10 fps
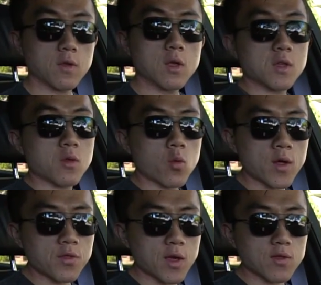So the
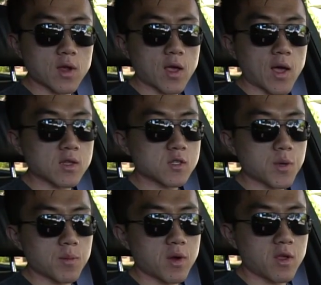one thing that I had to
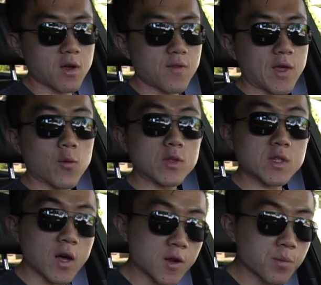spend money on that was
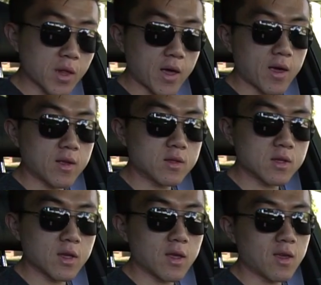unplanned
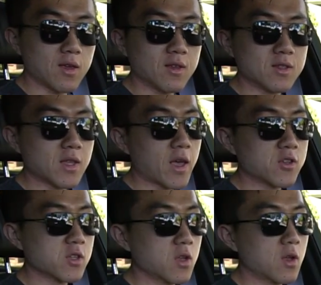is
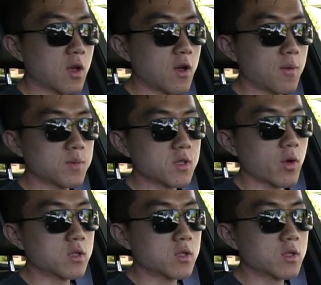actually, so I